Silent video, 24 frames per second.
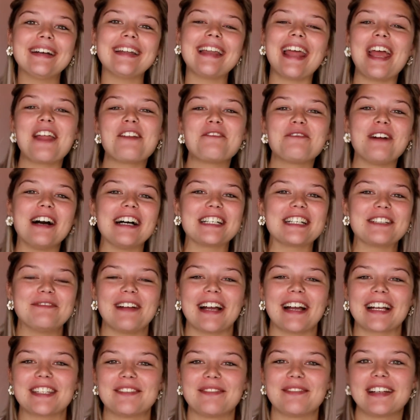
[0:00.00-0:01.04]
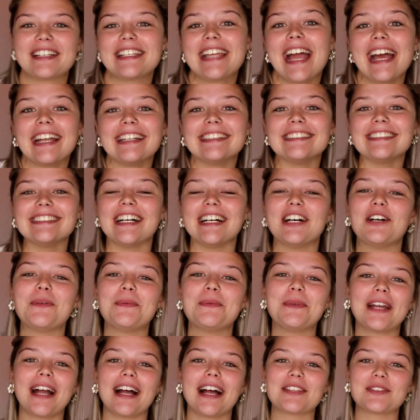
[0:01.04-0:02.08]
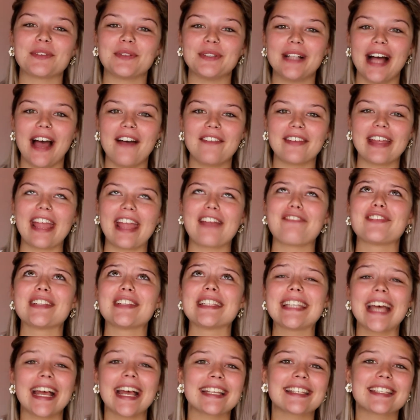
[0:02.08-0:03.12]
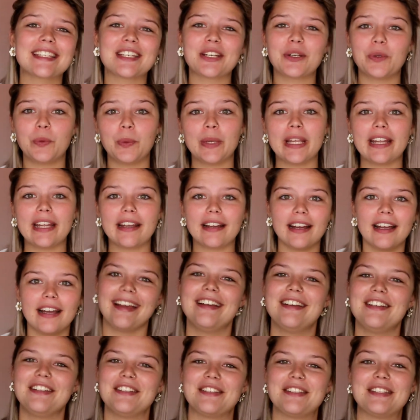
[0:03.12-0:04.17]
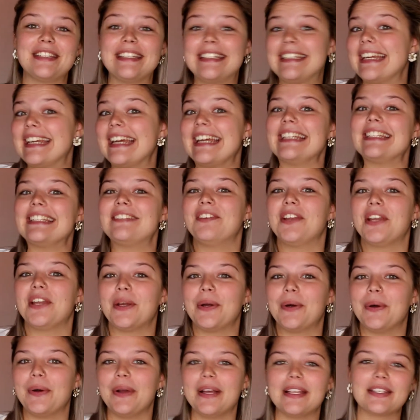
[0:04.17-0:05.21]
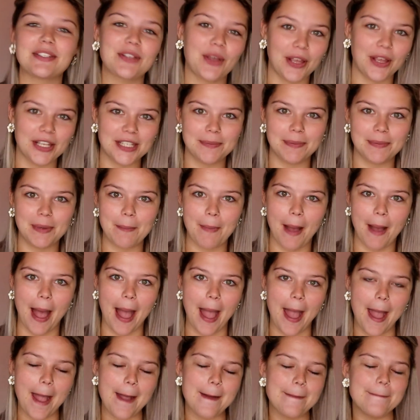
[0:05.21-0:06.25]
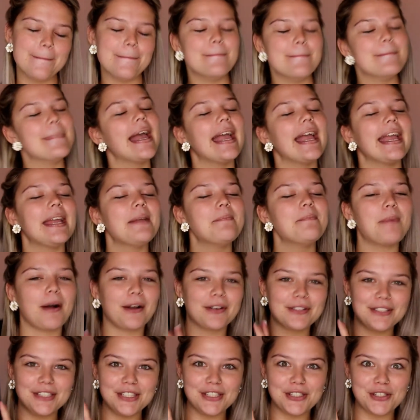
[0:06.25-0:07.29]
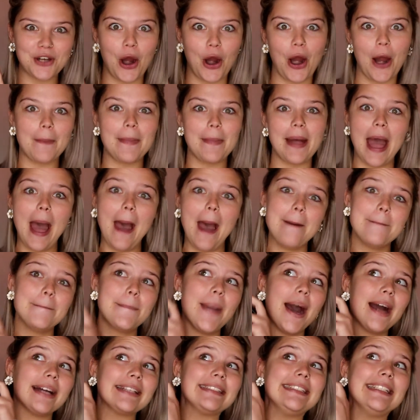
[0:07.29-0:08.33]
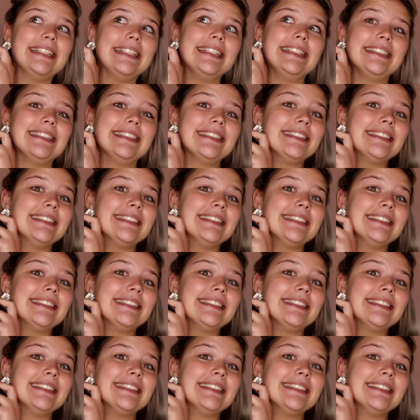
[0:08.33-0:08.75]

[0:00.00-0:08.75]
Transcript: and welcome back to my channel. I hope you guys are all having a fantastic week. Today's video is going to be my May BoxyCharm unboxing.